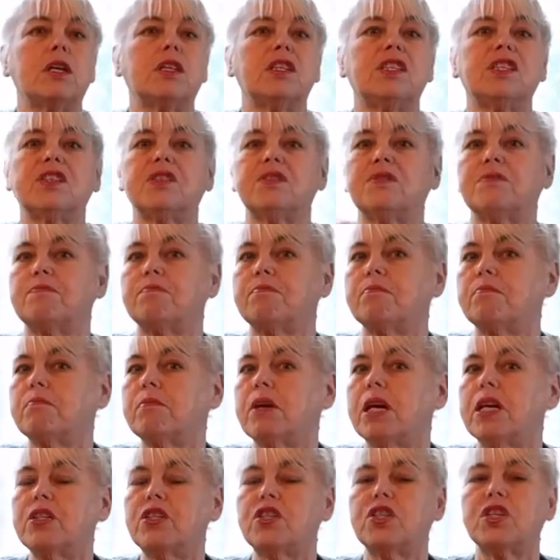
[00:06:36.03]

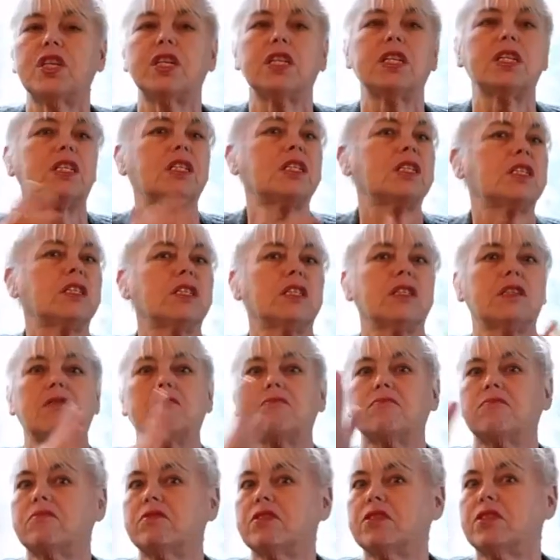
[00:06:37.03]
smudge it,
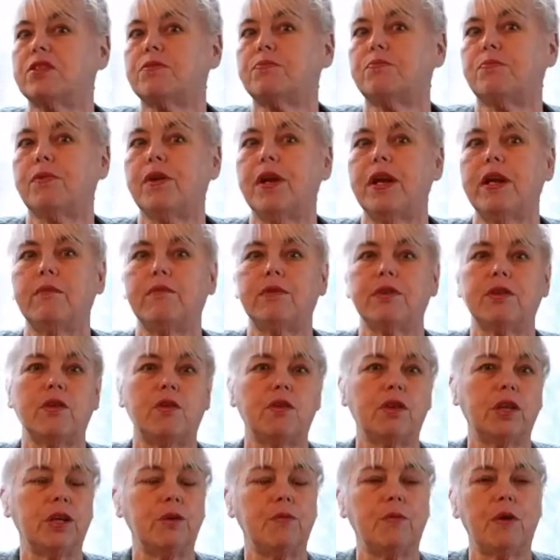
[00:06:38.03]
spray it with
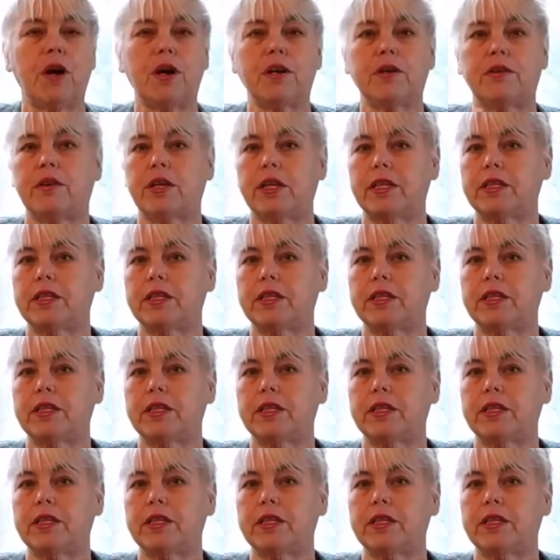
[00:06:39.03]
holy water,